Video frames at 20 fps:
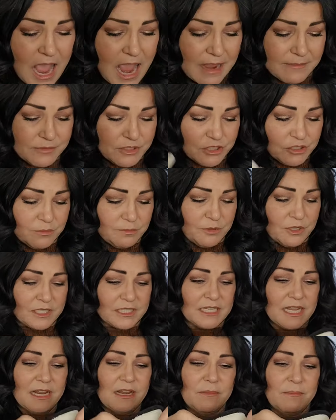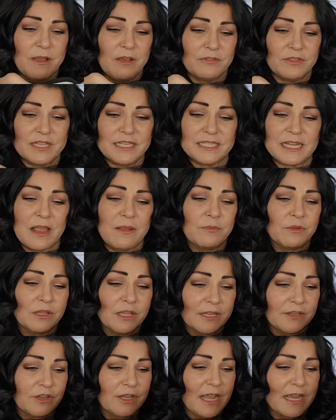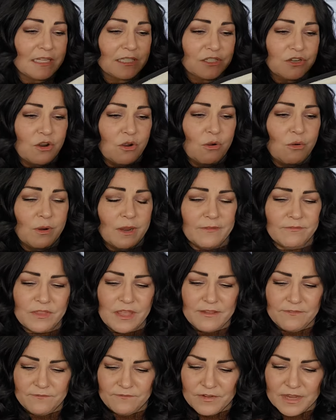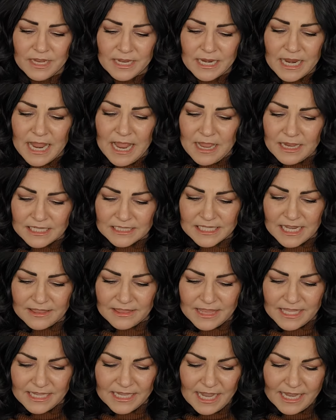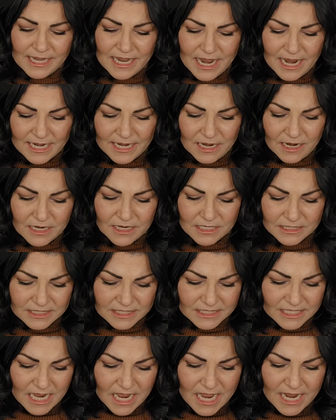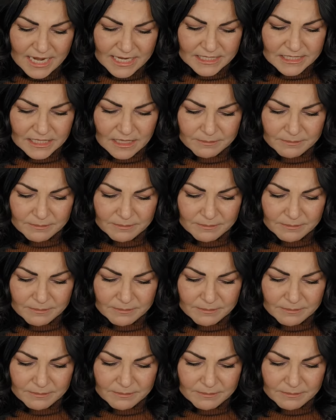I'm super excited about these. I will let you guys know if they fit because I think I got a size.